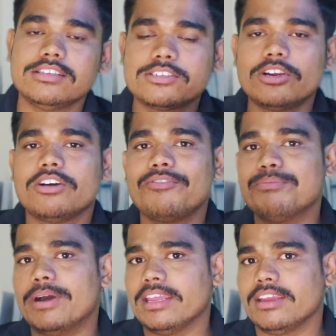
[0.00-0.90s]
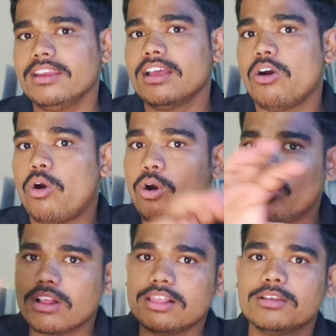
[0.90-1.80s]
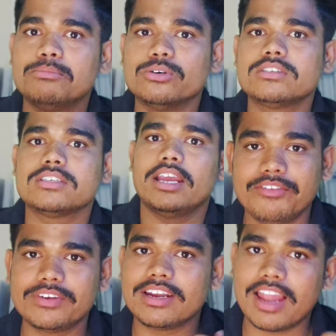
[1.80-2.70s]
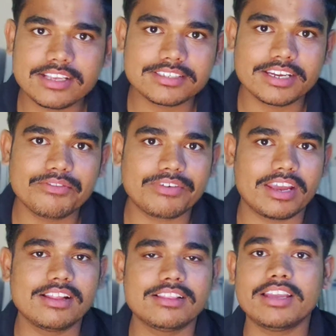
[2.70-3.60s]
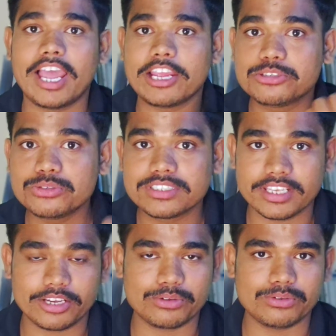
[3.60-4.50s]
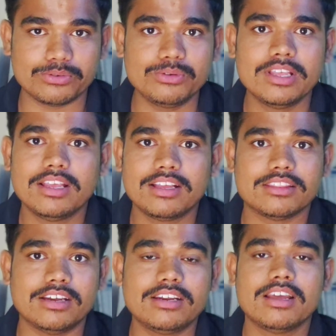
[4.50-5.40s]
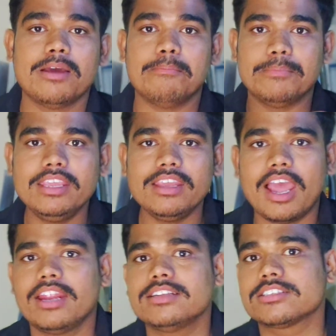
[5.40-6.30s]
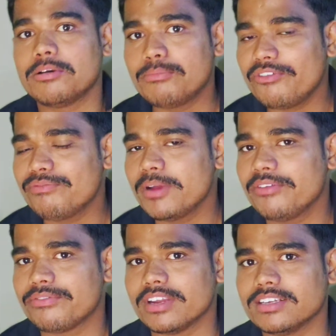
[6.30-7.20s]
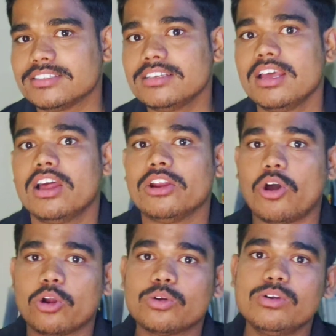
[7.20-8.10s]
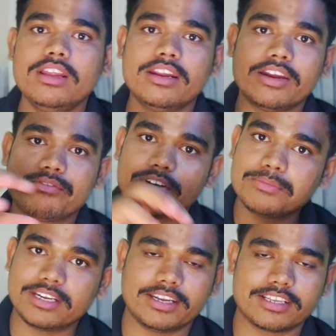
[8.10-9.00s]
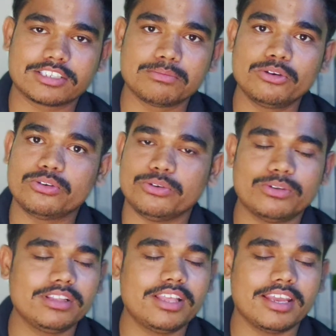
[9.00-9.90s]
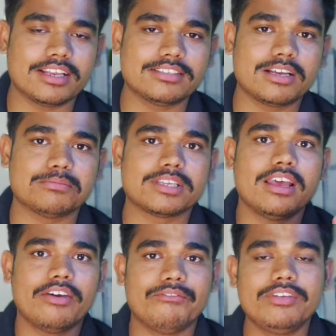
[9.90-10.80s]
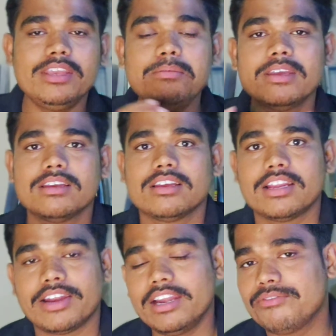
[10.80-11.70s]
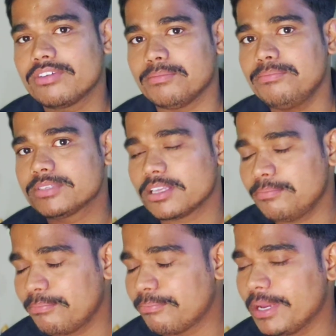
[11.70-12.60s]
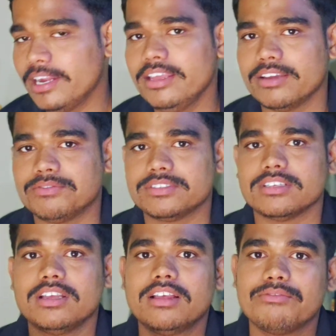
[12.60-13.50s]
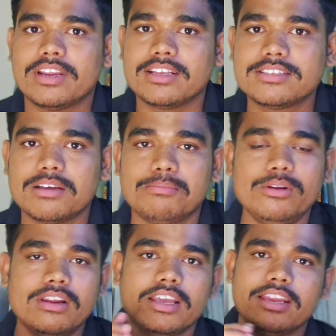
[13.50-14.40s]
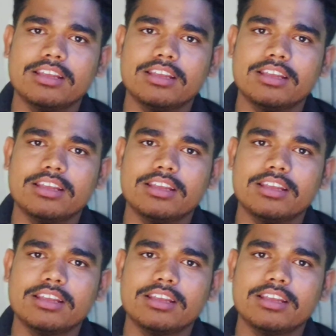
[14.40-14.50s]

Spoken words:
instead of buying all the books. And one last and final thing I should say to you, that me and some of my friends not only read from the textbook during the exams, we read from some PDFs. For example,